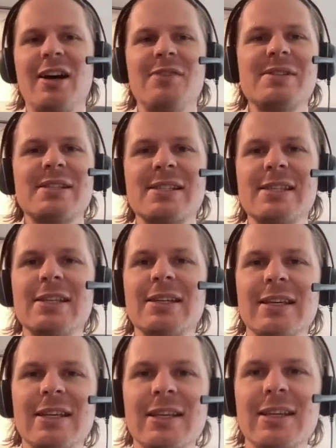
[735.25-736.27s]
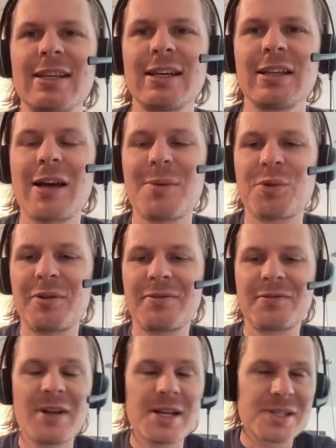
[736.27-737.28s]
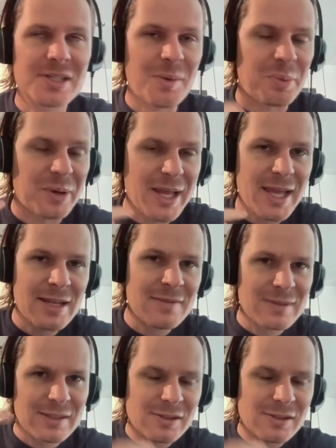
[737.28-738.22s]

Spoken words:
obviously a lot more fresh in the brain.